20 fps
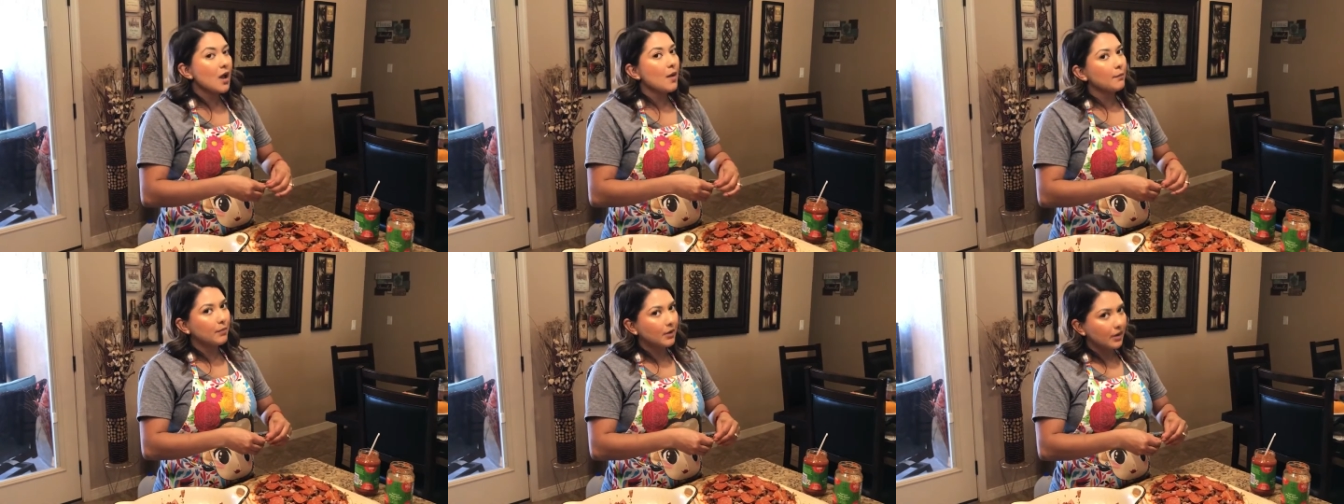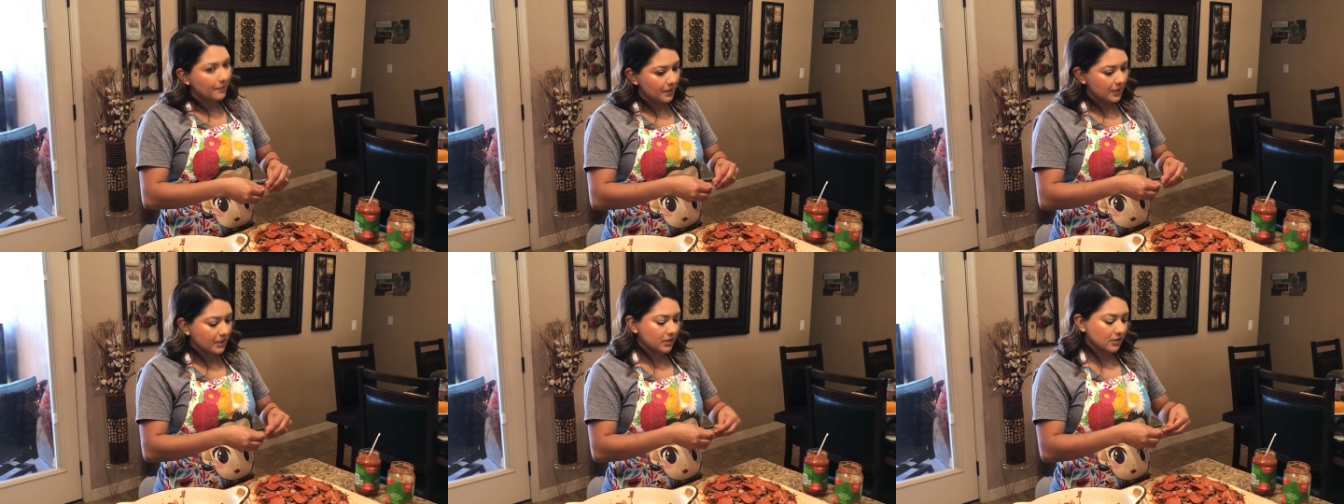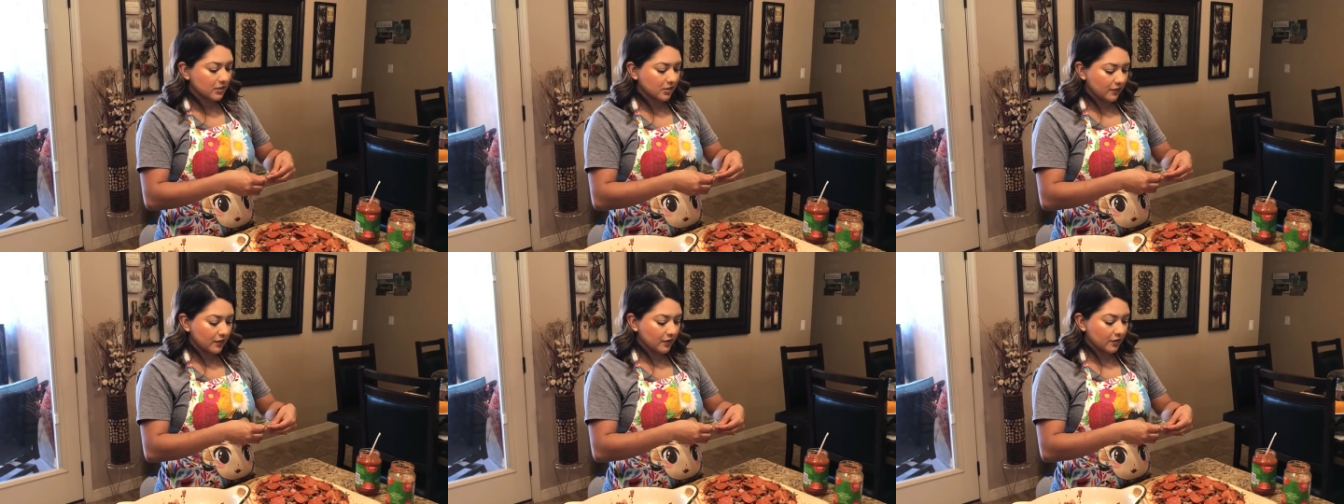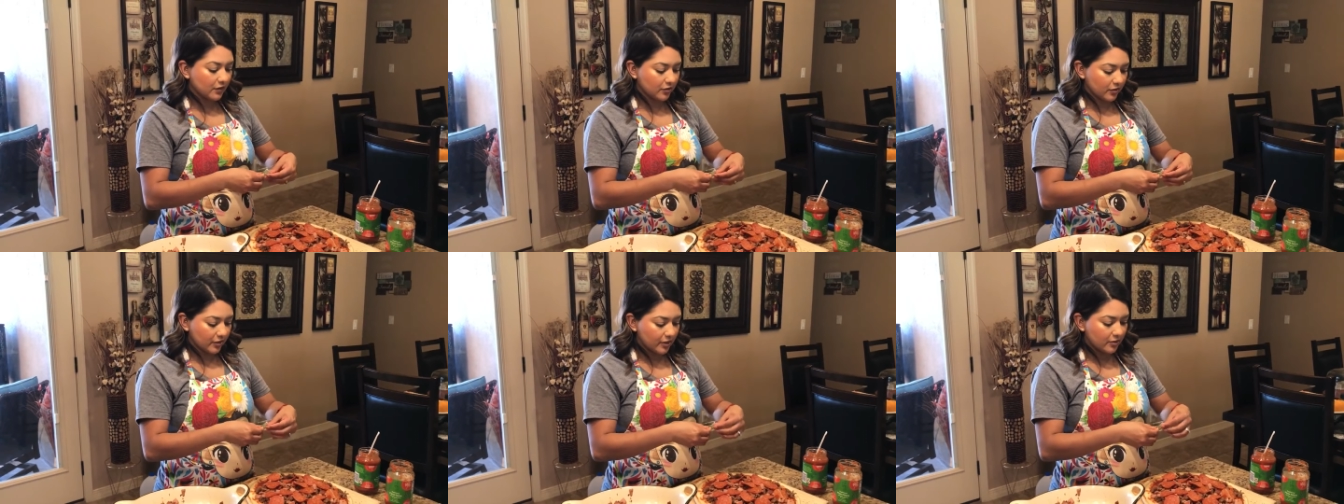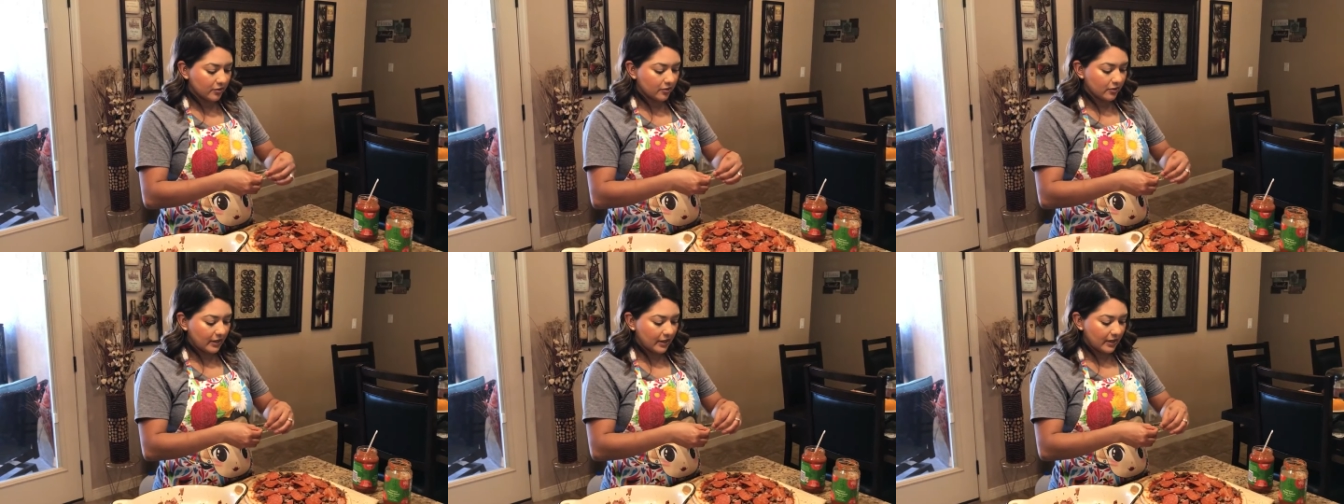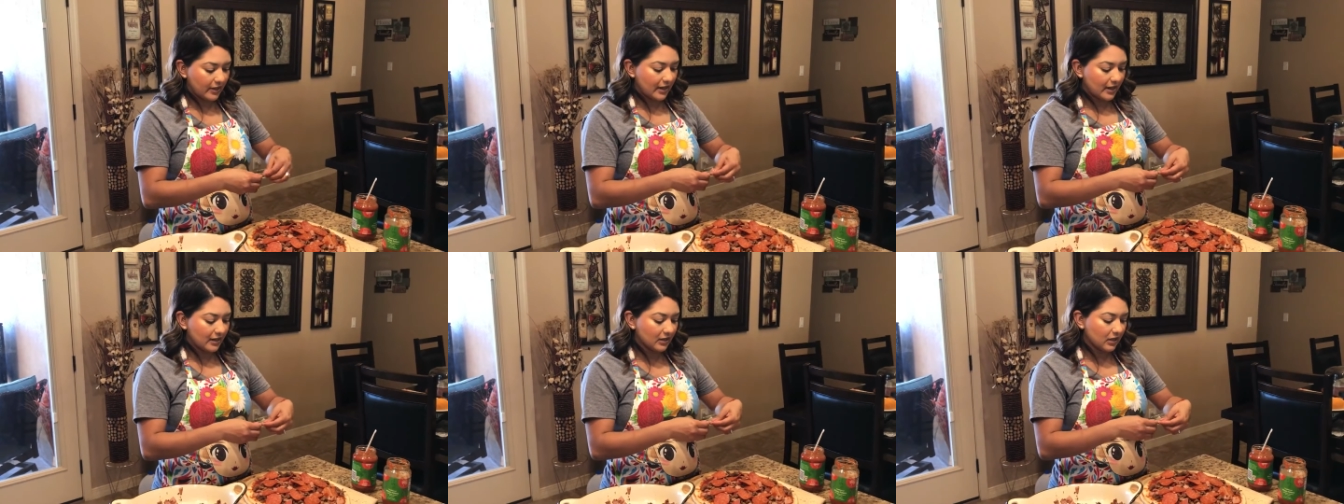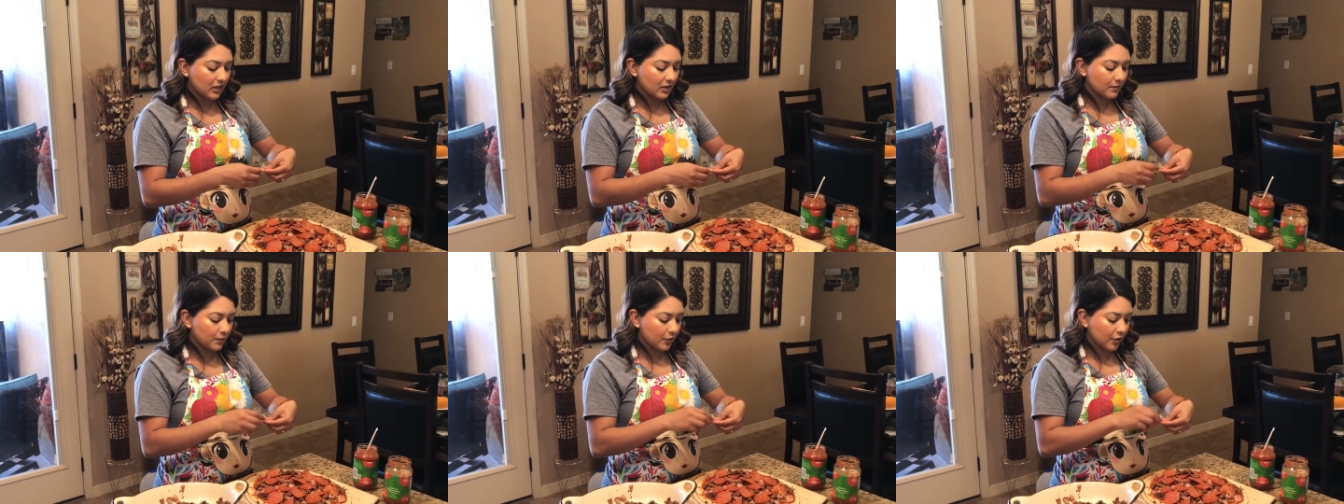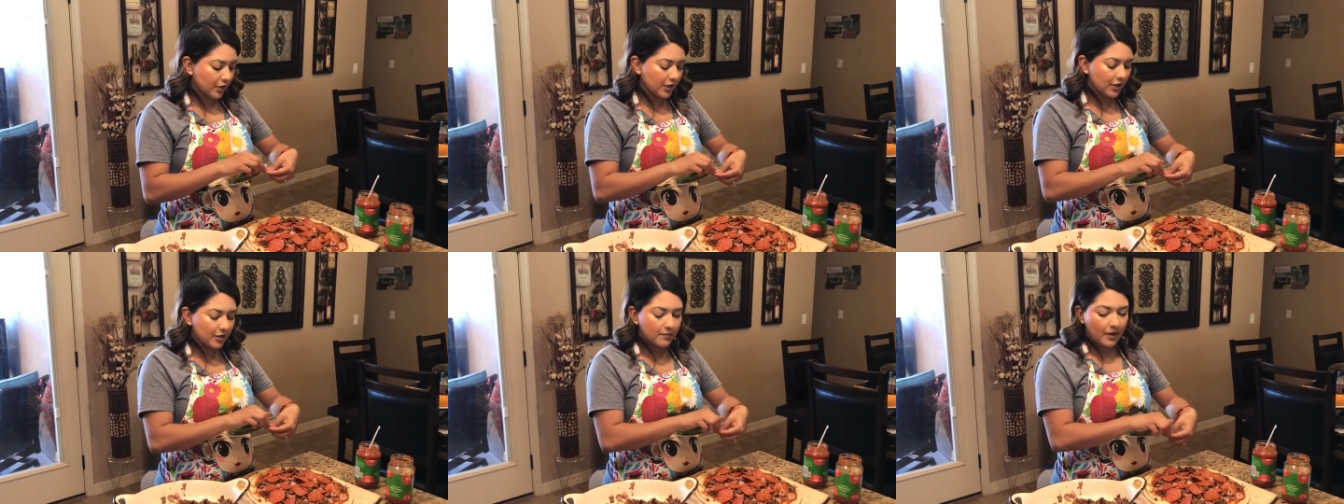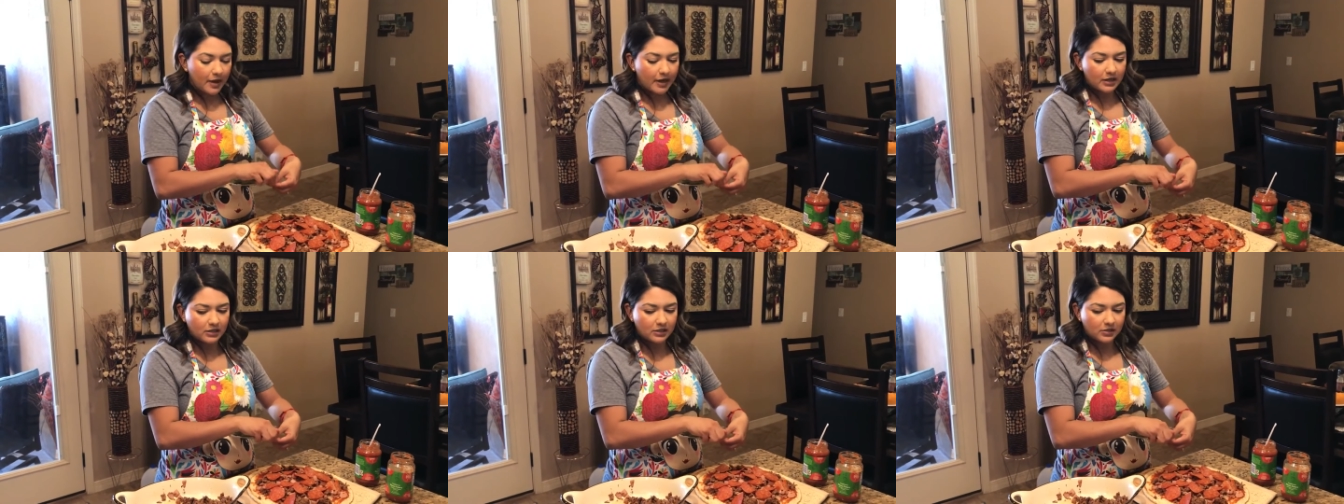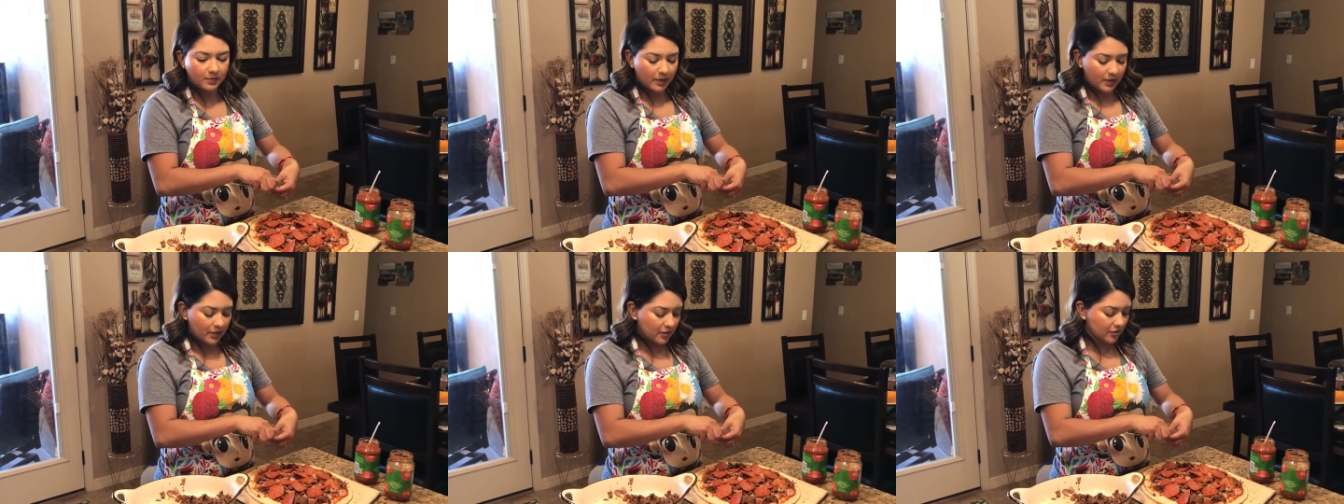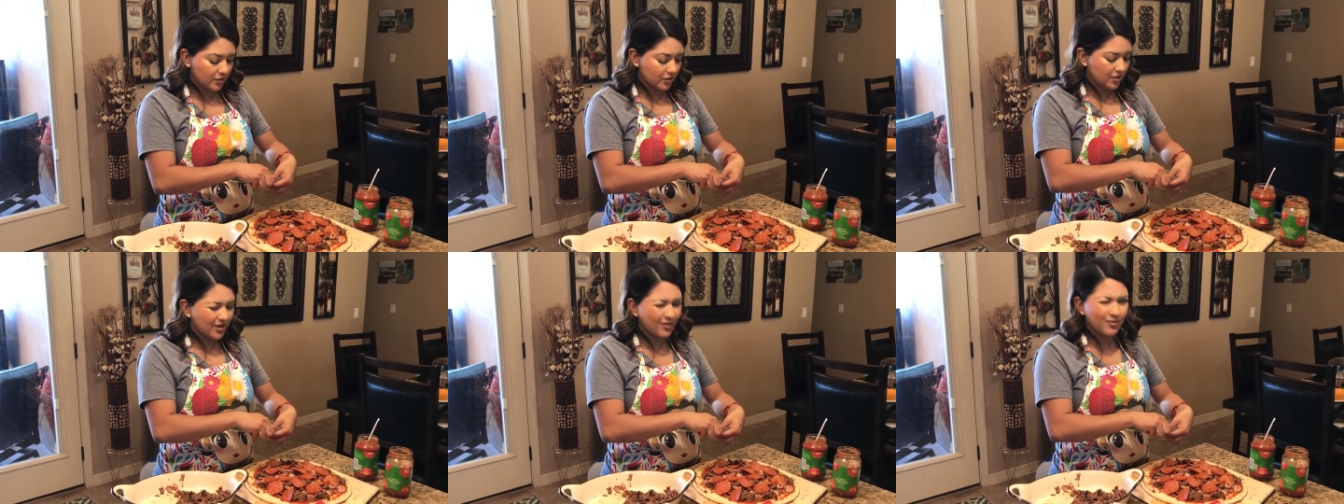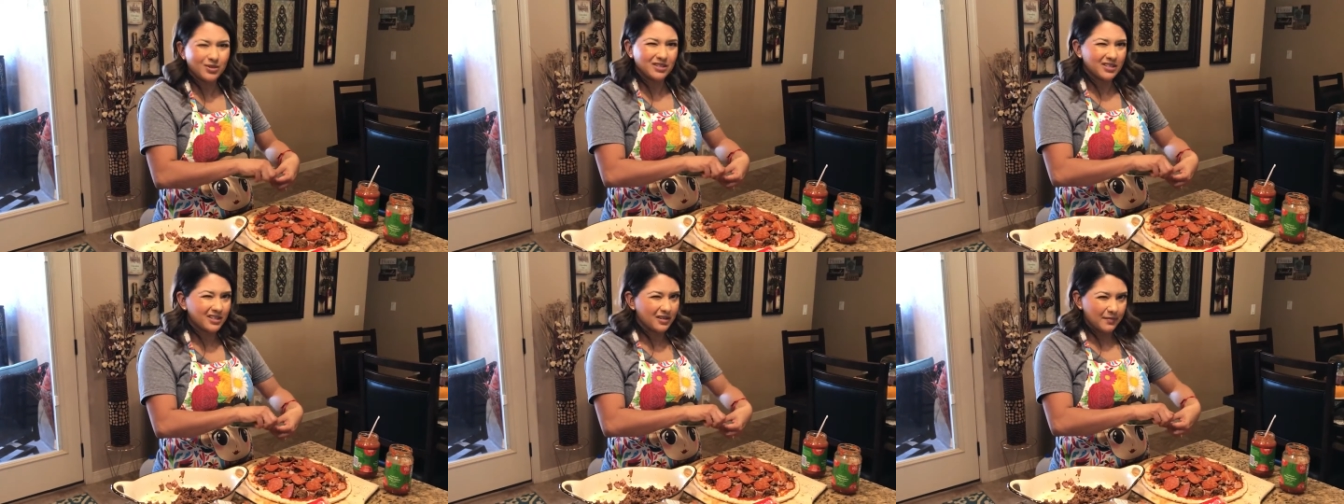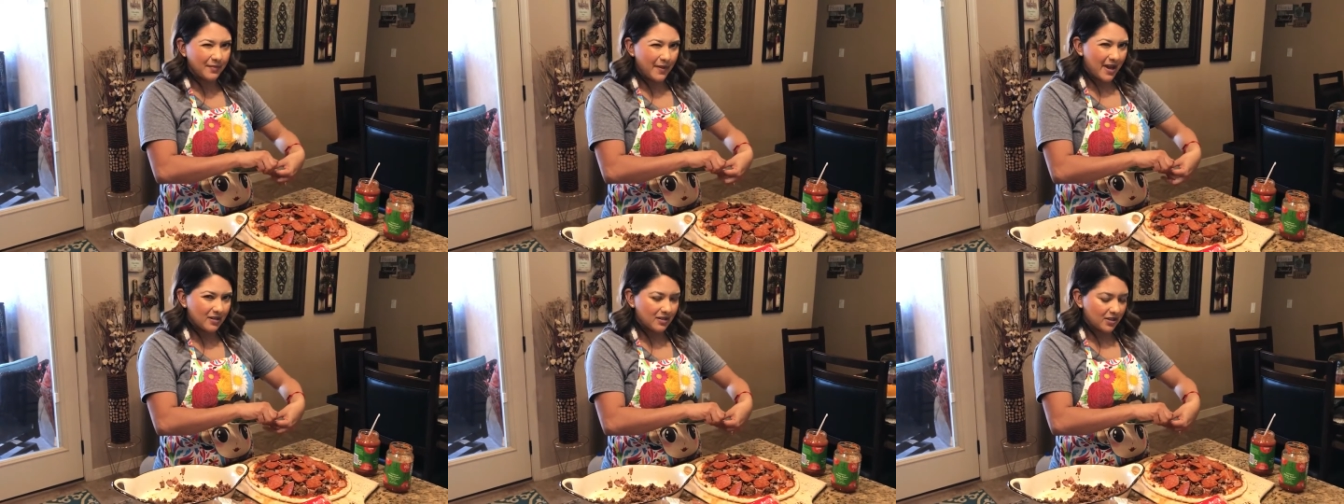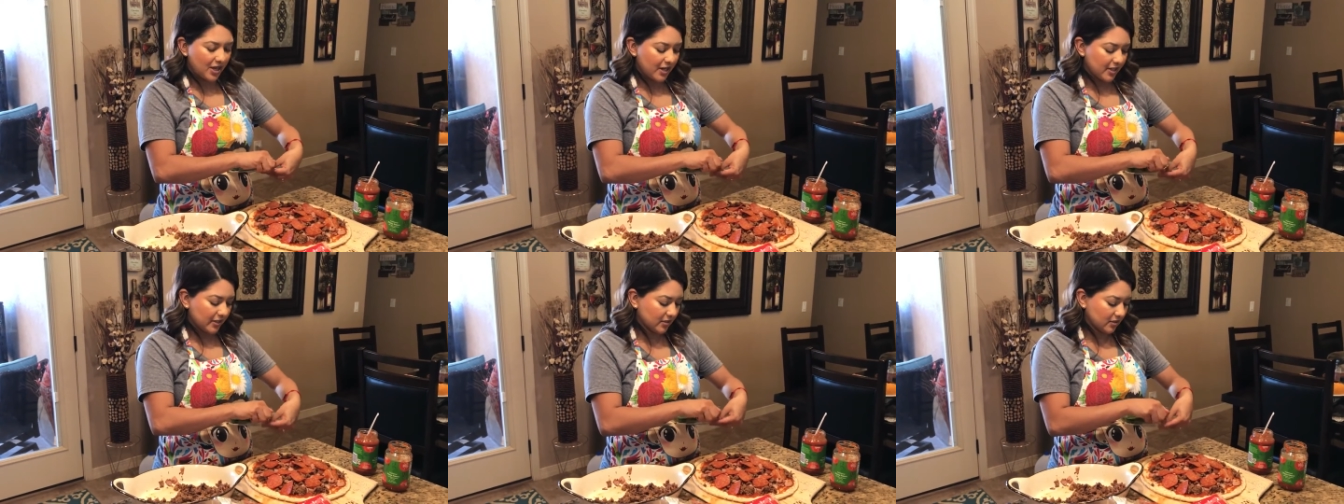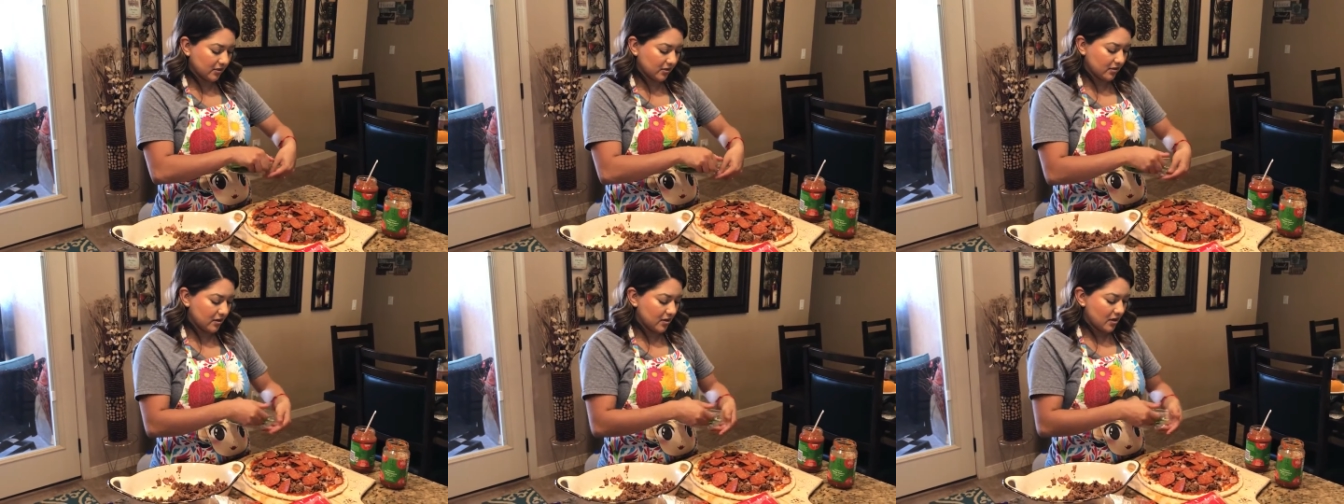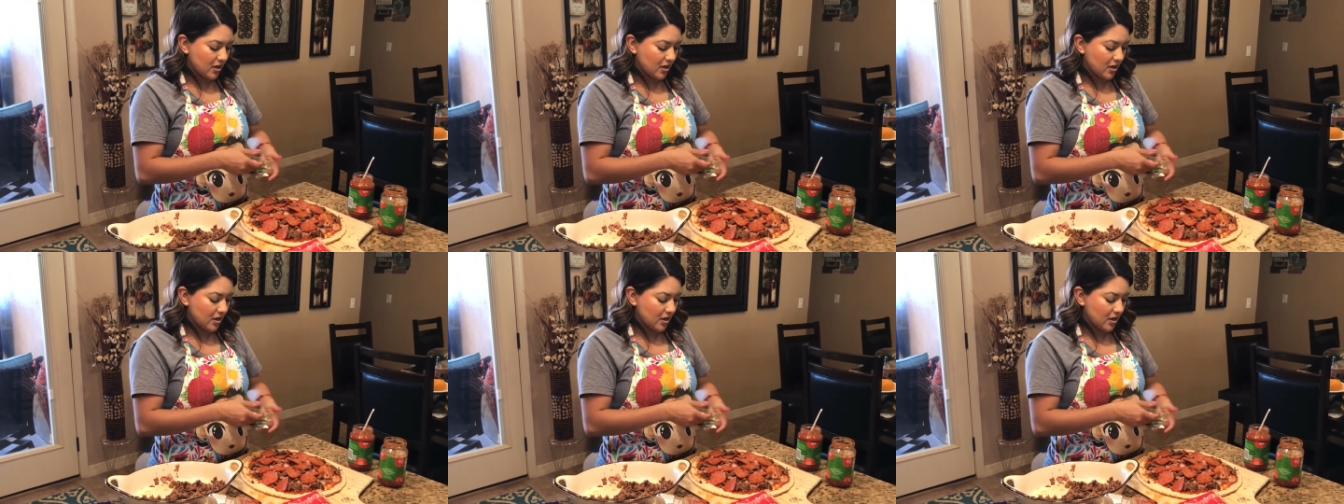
But because of the grill, it ended up burning my spinach. It wasn't a bad taste.